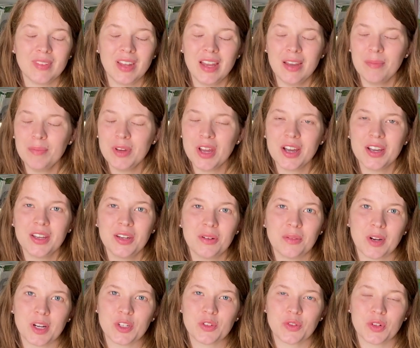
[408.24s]
I'm not in a
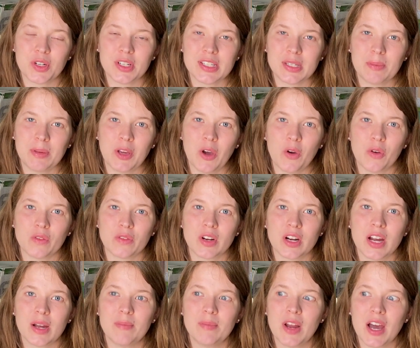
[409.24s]
rush for it to be over.
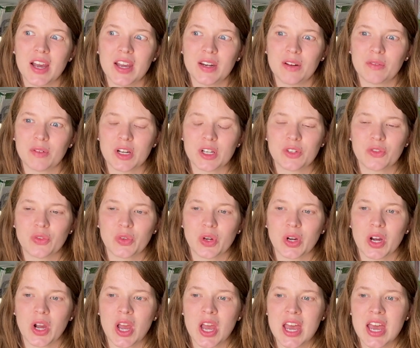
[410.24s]
I'm not in a rush
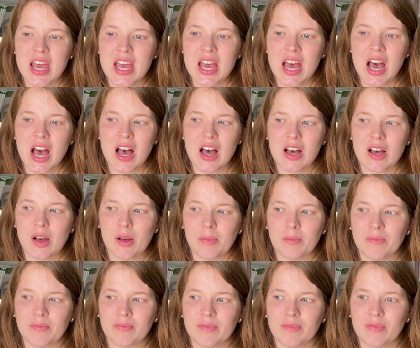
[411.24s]
for
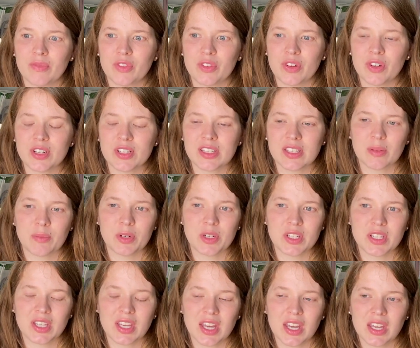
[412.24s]
summer
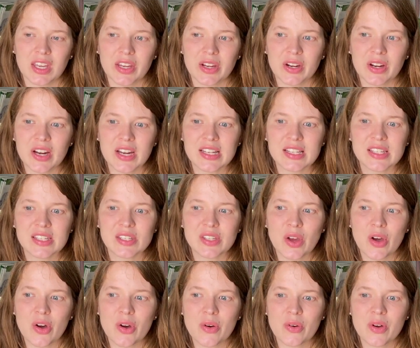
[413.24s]
to get here. And
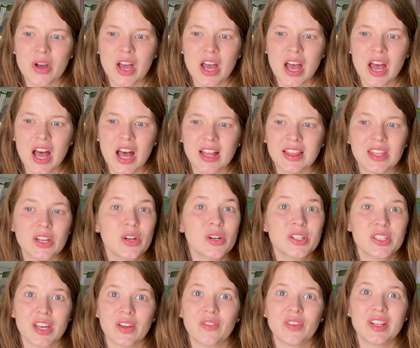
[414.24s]
so there are
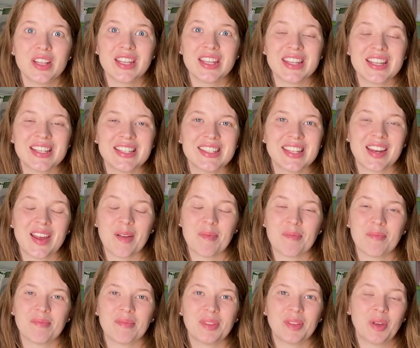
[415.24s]
definitely things that
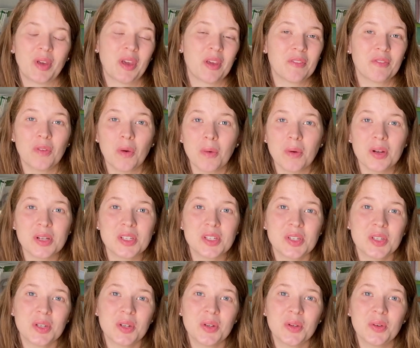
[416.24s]
I'm looking forward
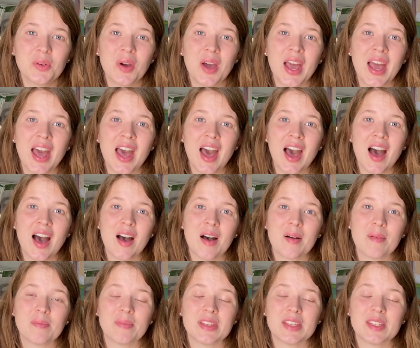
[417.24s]
to
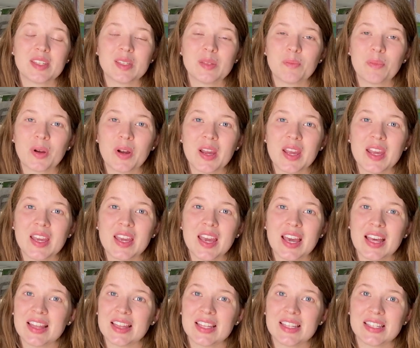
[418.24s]
this spring
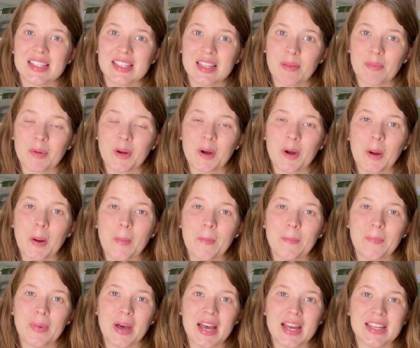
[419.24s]
and this summer,
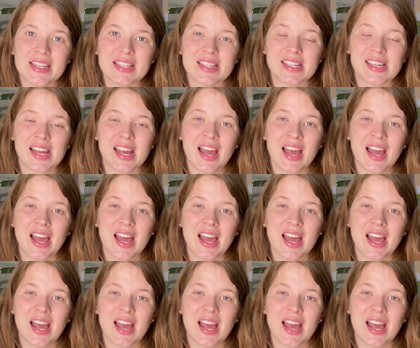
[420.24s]
but